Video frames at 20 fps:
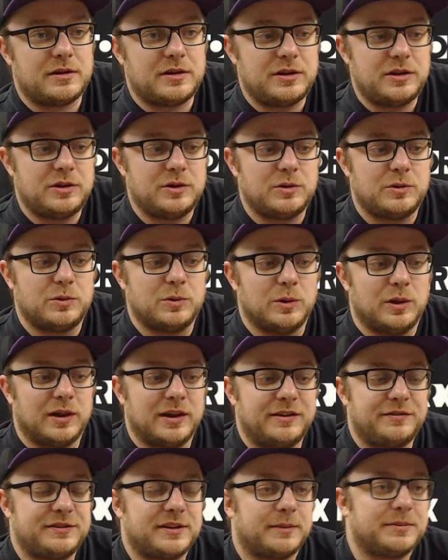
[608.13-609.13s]
you
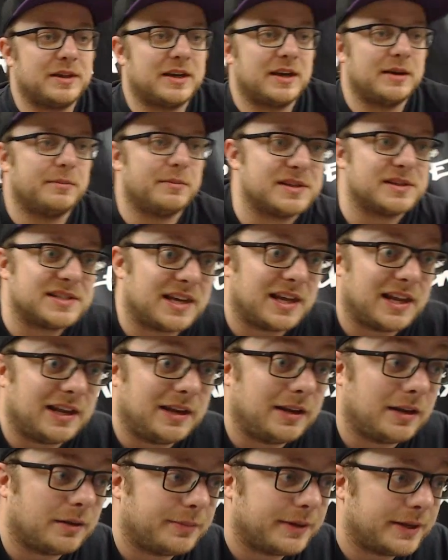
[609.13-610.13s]
lift up the gimbals a
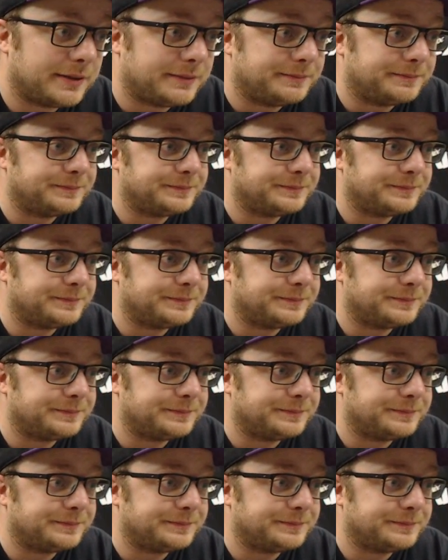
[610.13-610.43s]
little bit.